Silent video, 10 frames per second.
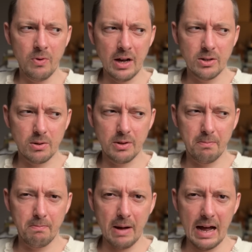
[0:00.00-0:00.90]
and sort of the
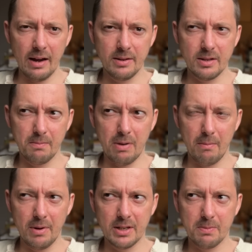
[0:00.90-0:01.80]
balance of the
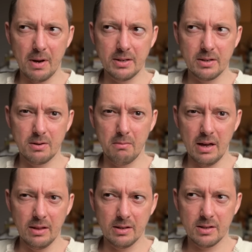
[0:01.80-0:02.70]
public spaces
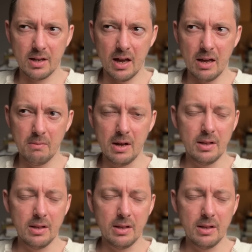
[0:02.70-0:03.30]
remain the same?